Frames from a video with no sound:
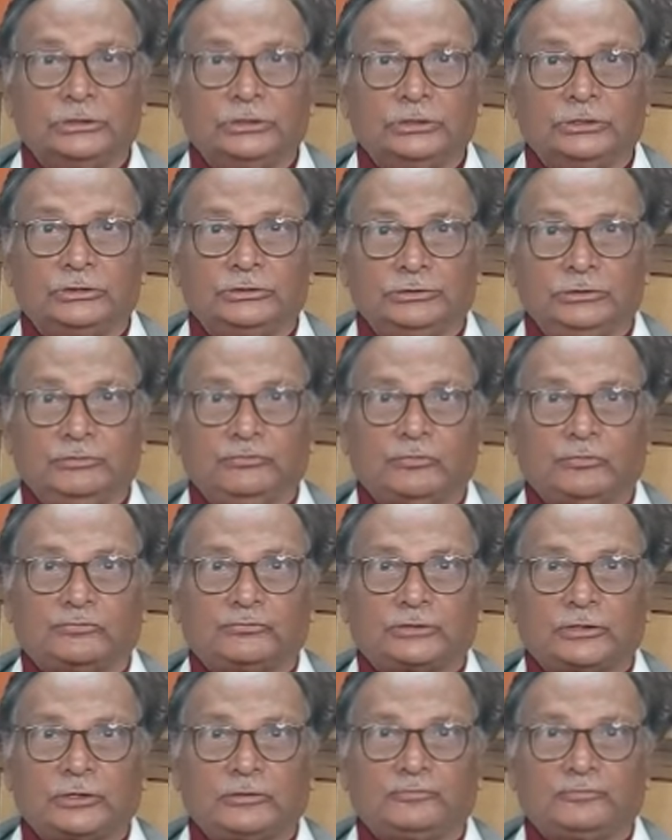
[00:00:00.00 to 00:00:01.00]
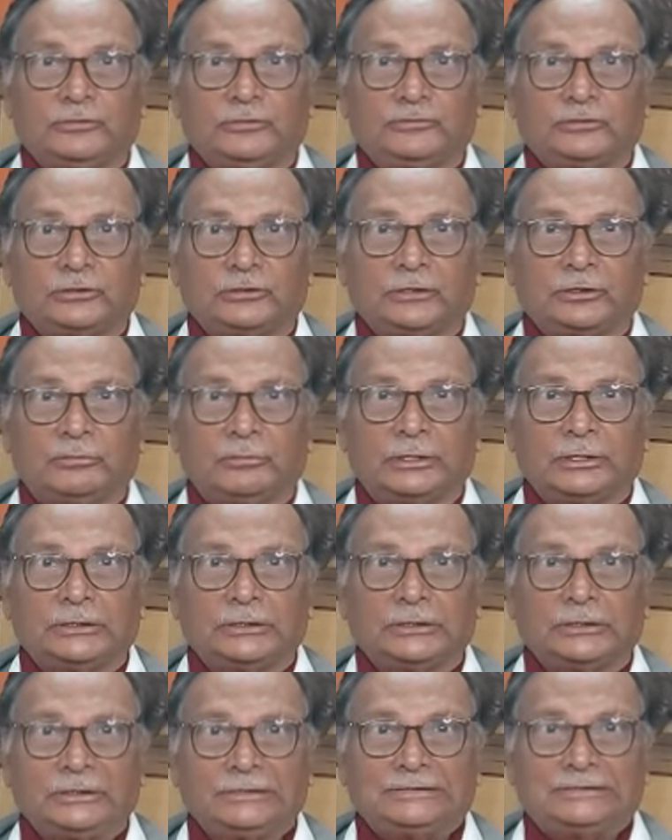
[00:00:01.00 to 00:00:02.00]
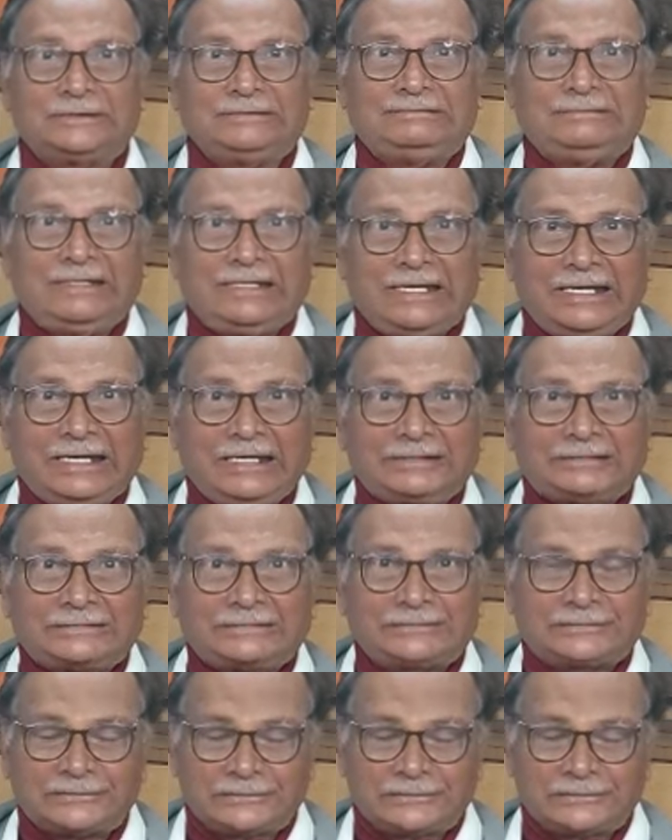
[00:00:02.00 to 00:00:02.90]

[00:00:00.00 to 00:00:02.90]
Chief of Staff, Eastern Command. He says, Jakes,